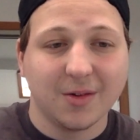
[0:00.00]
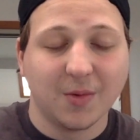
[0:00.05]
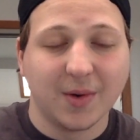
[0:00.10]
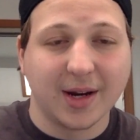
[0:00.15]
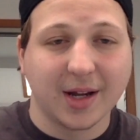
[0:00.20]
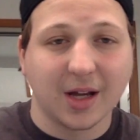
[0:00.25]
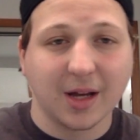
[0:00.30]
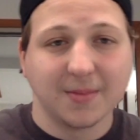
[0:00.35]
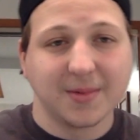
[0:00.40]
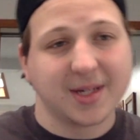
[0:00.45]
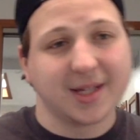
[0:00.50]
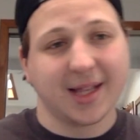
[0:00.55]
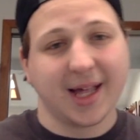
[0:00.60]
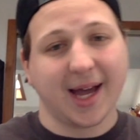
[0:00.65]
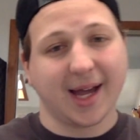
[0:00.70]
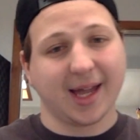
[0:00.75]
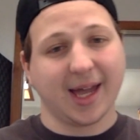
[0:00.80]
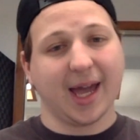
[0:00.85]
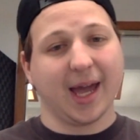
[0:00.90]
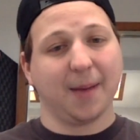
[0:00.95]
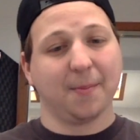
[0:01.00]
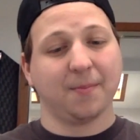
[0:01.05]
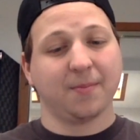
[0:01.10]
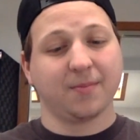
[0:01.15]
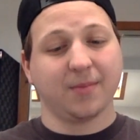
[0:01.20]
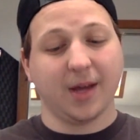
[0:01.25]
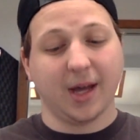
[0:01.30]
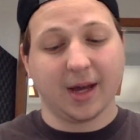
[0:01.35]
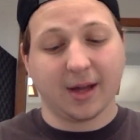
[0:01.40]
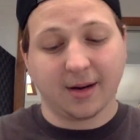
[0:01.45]
when it comes to that game.
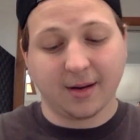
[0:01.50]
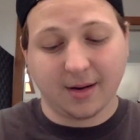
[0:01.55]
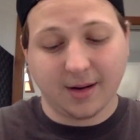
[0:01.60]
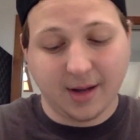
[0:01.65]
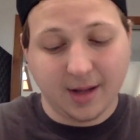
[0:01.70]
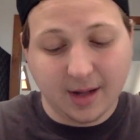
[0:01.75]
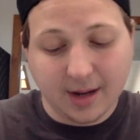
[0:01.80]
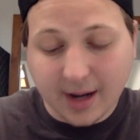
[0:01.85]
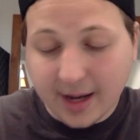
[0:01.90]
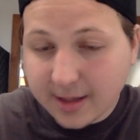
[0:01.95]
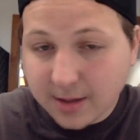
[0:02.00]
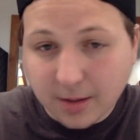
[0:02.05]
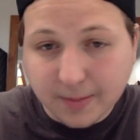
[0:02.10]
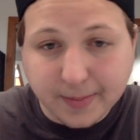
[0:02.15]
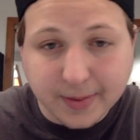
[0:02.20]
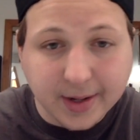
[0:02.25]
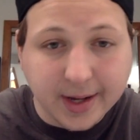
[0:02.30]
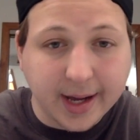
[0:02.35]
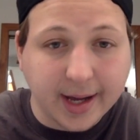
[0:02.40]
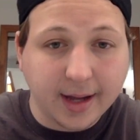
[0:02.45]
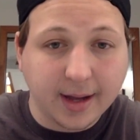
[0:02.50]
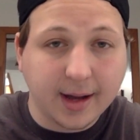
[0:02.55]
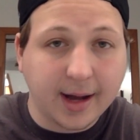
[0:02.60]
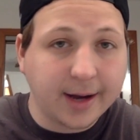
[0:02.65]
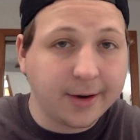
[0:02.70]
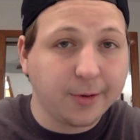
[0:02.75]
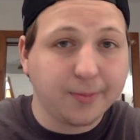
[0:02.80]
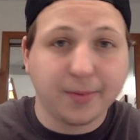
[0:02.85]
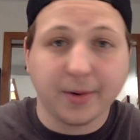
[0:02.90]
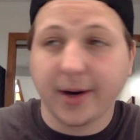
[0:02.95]
And I do play. I
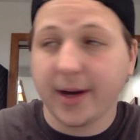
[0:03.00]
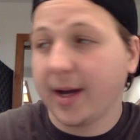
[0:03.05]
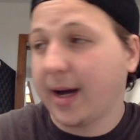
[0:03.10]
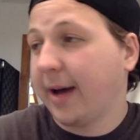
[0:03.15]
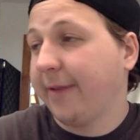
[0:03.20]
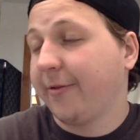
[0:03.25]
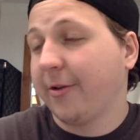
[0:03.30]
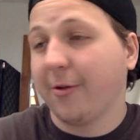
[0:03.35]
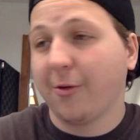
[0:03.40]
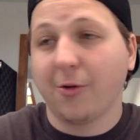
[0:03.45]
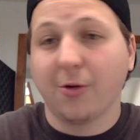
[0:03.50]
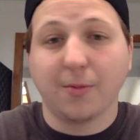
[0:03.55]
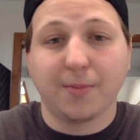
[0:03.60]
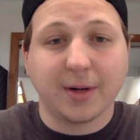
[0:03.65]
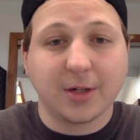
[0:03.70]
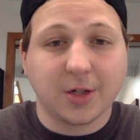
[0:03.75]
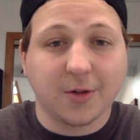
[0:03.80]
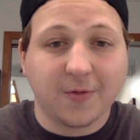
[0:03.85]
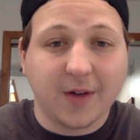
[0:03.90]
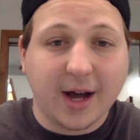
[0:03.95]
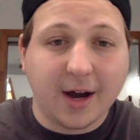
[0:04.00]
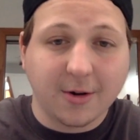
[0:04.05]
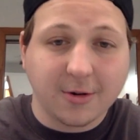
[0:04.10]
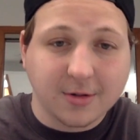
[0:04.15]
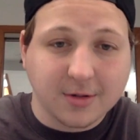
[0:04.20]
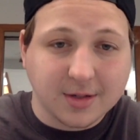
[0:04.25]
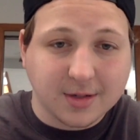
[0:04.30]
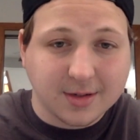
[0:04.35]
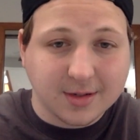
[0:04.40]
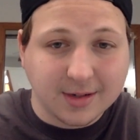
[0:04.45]
have a whole bunch of
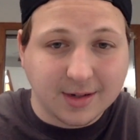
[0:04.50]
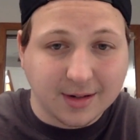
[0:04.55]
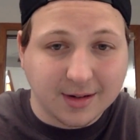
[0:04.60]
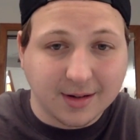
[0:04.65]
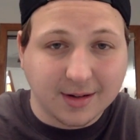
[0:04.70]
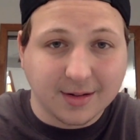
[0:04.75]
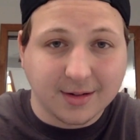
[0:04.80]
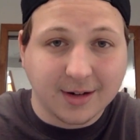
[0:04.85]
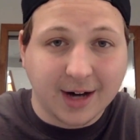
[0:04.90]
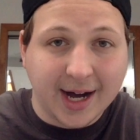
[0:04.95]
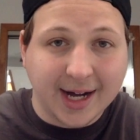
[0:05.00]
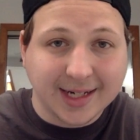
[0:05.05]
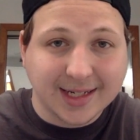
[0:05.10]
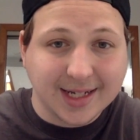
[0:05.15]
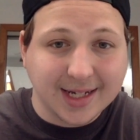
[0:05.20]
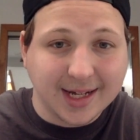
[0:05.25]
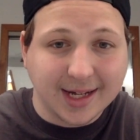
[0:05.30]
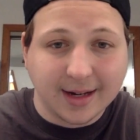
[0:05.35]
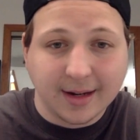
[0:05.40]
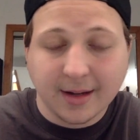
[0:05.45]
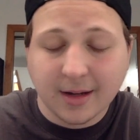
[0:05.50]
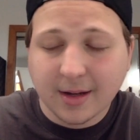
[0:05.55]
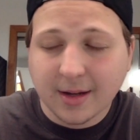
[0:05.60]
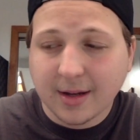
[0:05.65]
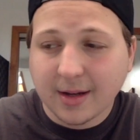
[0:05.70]
hours locked in.